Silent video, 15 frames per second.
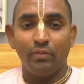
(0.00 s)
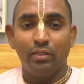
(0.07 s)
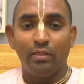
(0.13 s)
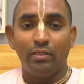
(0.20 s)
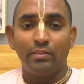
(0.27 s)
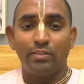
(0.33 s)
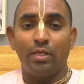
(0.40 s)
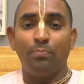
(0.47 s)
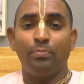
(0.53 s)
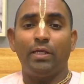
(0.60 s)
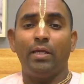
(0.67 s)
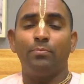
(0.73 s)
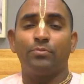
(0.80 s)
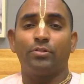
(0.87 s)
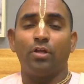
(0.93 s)

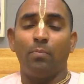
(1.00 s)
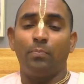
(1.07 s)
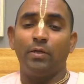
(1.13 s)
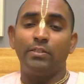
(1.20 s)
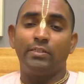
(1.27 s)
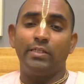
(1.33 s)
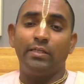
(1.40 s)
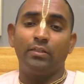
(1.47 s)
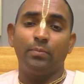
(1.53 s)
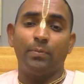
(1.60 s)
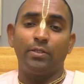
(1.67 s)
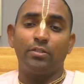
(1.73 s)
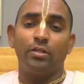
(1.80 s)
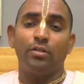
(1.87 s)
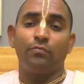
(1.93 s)
Sometimes, upon seeing the
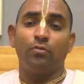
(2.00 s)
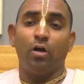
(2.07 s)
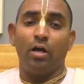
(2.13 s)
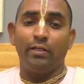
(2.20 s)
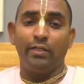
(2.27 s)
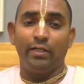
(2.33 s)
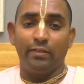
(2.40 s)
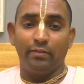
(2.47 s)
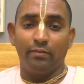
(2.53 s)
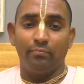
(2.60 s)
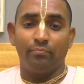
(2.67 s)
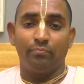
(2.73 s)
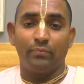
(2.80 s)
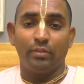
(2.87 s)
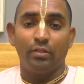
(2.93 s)
person of Godhead,
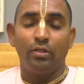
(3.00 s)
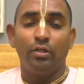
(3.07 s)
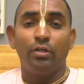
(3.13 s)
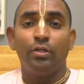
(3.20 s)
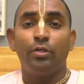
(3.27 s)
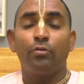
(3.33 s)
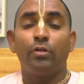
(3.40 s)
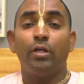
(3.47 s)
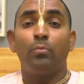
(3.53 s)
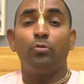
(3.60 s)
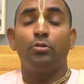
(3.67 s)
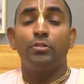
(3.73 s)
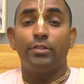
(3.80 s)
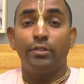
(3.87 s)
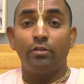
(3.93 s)
he could be able
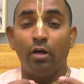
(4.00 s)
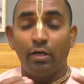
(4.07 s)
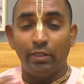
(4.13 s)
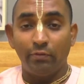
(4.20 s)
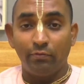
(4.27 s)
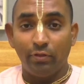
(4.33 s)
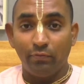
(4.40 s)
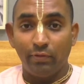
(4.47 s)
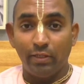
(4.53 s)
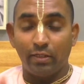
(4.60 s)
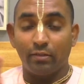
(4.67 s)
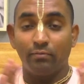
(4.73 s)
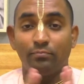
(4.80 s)
to see God everywhere.